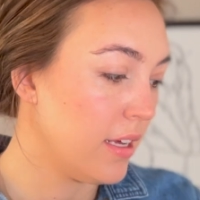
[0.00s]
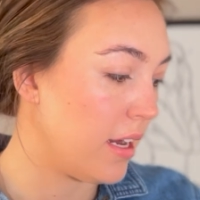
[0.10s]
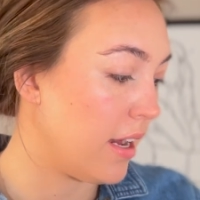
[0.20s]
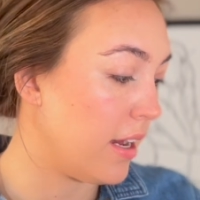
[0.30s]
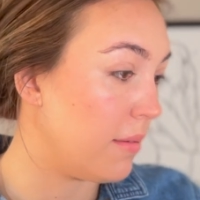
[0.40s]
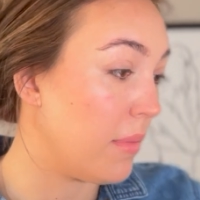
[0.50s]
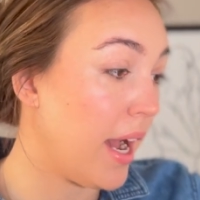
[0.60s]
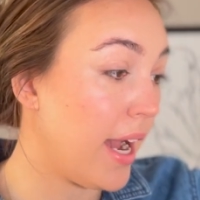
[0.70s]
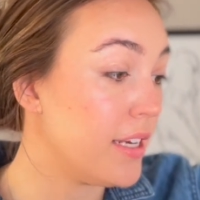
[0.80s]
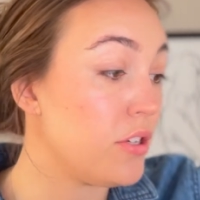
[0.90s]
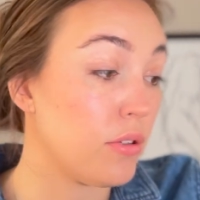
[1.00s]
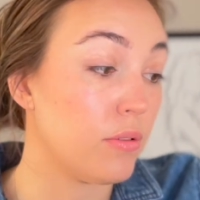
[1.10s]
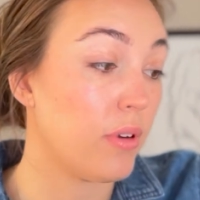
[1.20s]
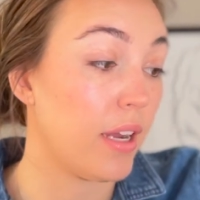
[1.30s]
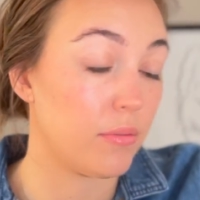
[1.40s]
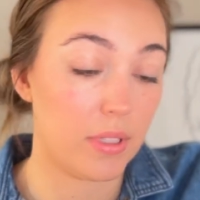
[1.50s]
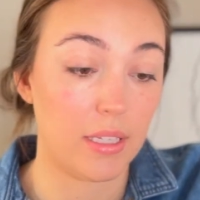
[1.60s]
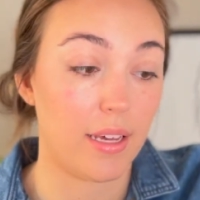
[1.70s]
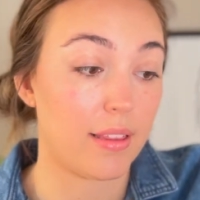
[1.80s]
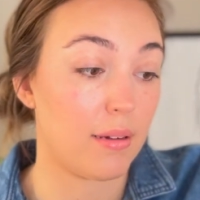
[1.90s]
I really
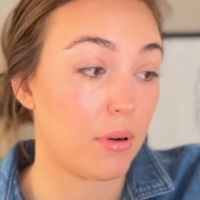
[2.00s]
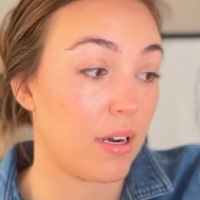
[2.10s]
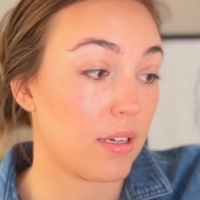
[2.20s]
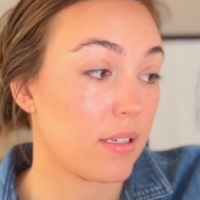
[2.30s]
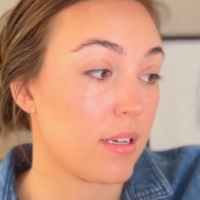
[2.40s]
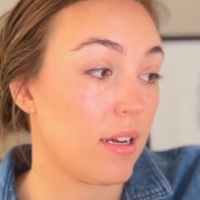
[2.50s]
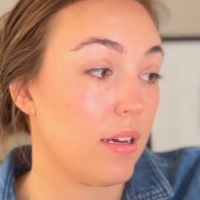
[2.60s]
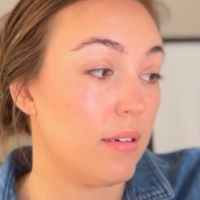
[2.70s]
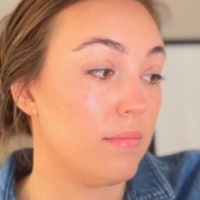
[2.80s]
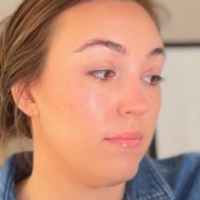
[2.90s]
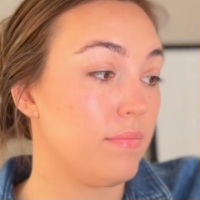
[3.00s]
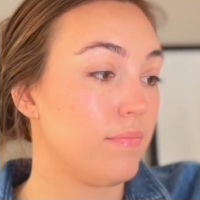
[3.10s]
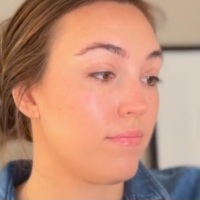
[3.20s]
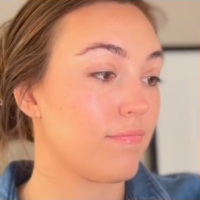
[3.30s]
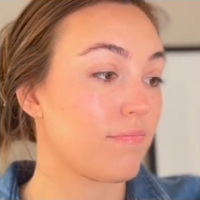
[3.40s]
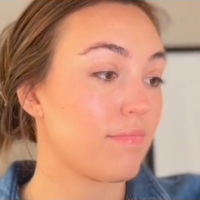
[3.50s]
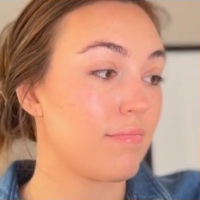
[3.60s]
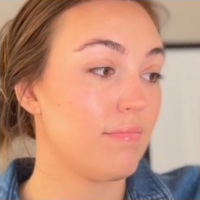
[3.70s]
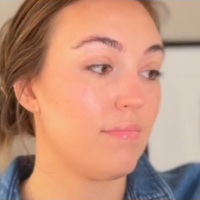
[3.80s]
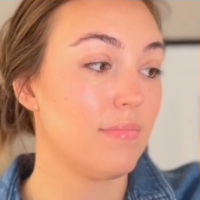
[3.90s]
like that product, and
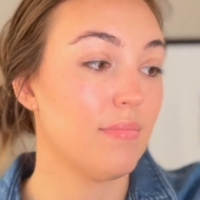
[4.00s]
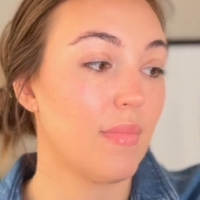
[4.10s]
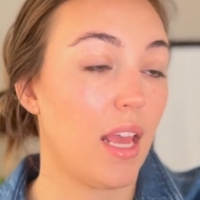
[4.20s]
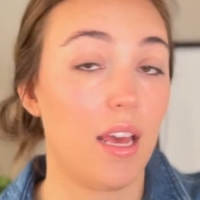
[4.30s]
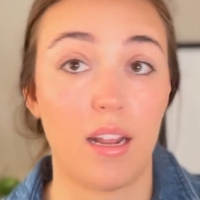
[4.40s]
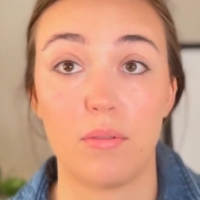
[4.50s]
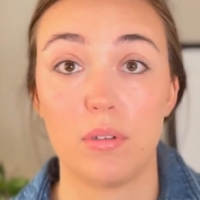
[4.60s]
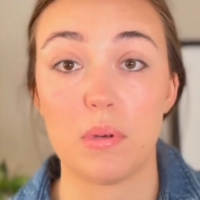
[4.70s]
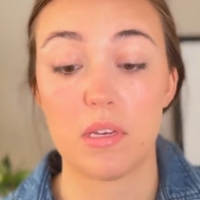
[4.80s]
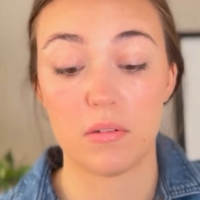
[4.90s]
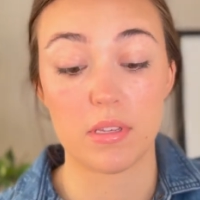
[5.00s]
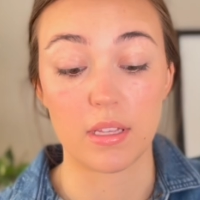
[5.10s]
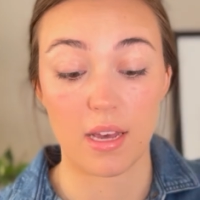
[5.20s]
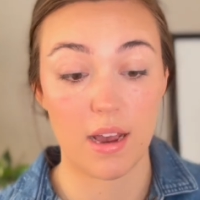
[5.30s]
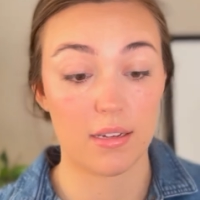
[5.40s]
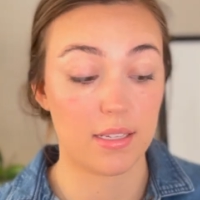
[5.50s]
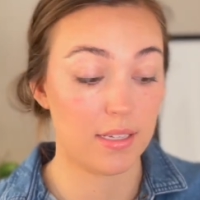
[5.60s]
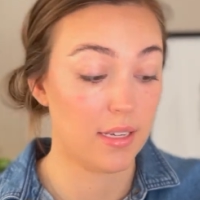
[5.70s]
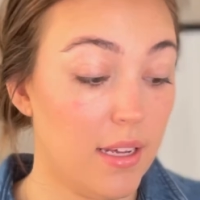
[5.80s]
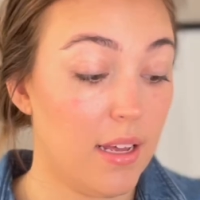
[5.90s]
I will be using that
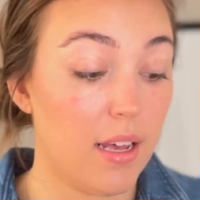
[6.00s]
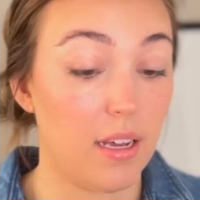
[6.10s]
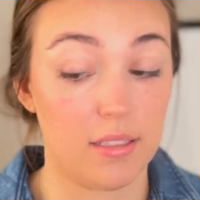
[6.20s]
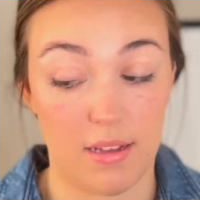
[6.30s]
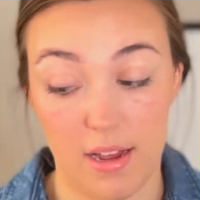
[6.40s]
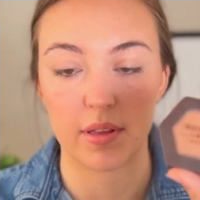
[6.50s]
a lot.